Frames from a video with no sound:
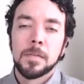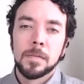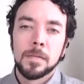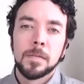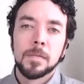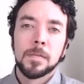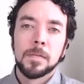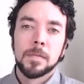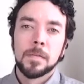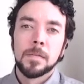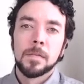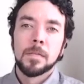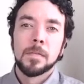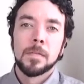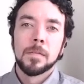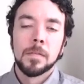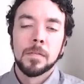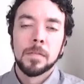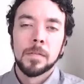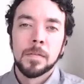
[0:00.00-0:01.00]

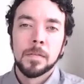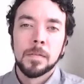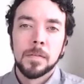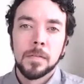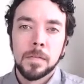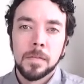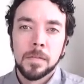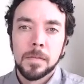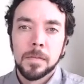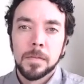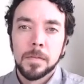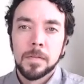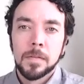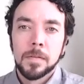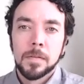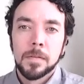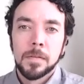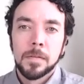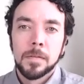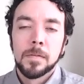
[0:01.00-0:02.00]

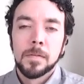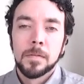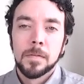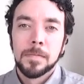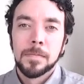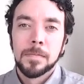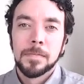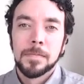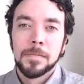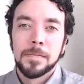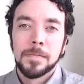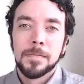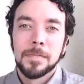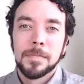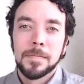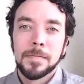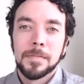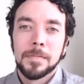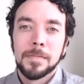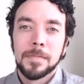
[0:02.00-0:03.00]

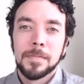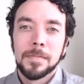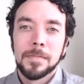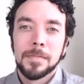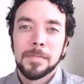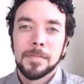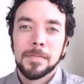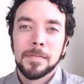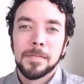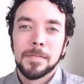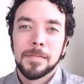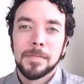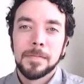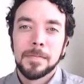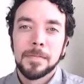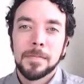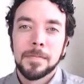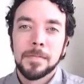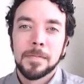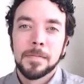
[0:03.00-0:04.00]

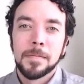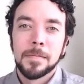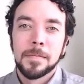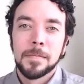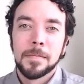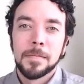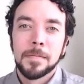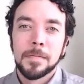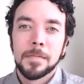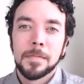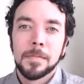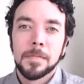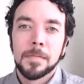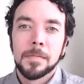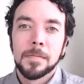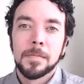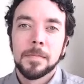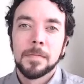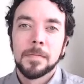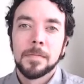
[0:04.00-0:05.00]

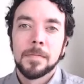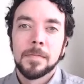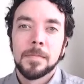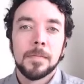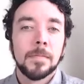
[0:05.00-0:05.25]
(not speaking)